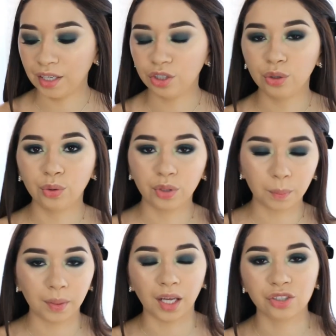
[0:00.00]
nude
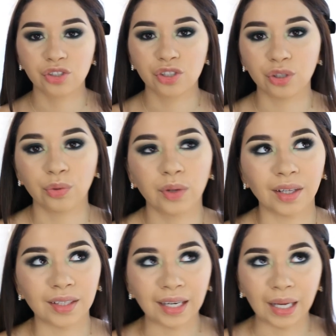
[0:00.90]
blush too
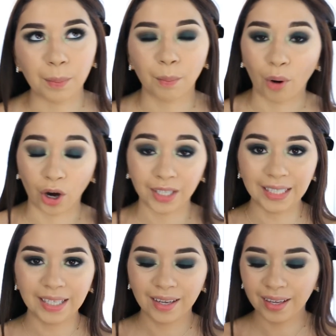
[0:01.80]
in the name
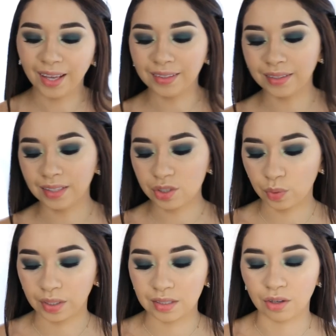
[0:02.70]
Party, and then this
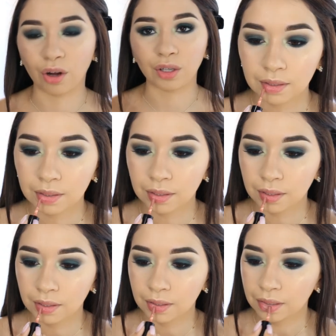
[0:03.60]
one is called
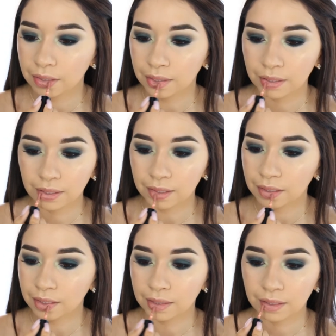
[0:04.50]
Birthday Suit. So it is
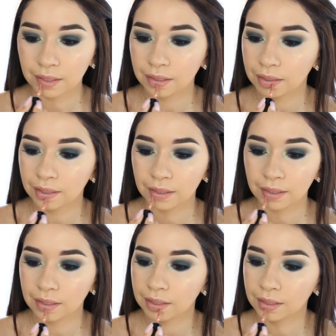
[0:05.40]
the Tarte lip
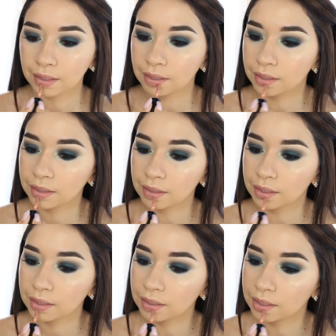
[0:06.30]
paint and
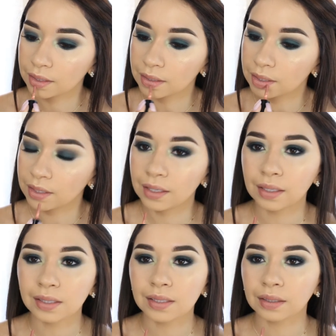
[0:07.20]
Birthday Suit, and
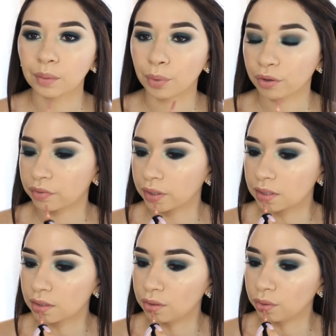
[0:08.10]
it is like the
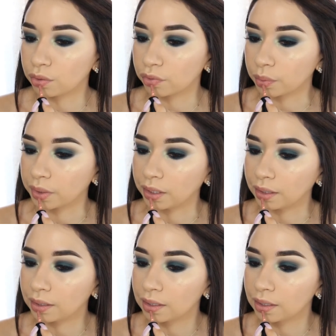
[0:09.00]
perfect nude for me.